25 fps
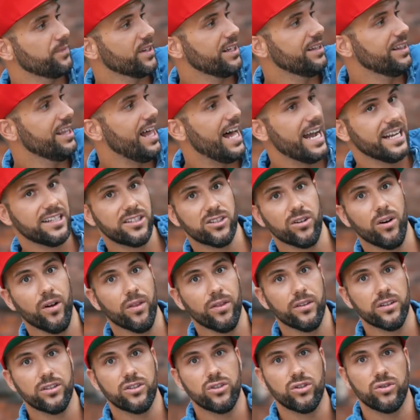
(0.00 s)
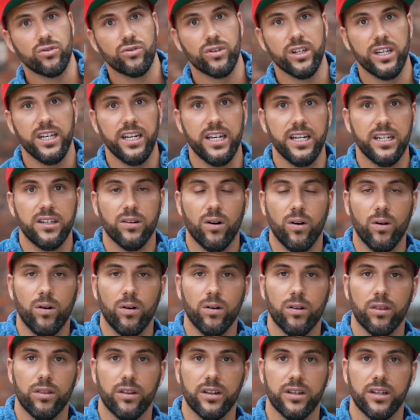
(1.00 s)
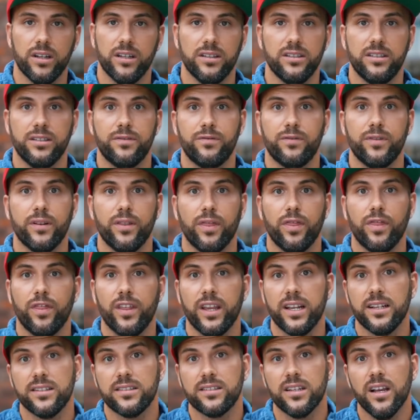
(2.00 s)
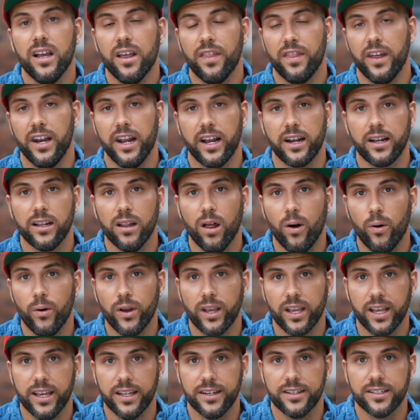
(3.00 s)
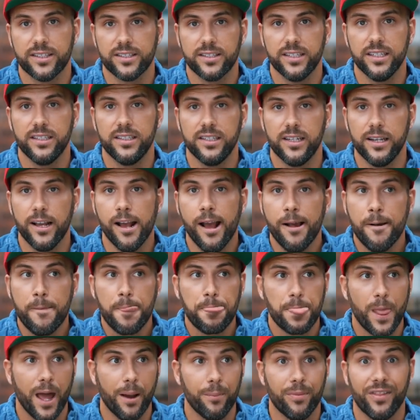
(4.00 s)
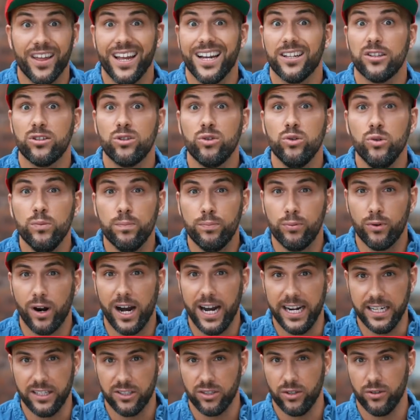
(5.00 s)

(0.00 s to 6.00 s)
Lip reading: lights on the street, all the different things that are glowing in a city, they are too bright.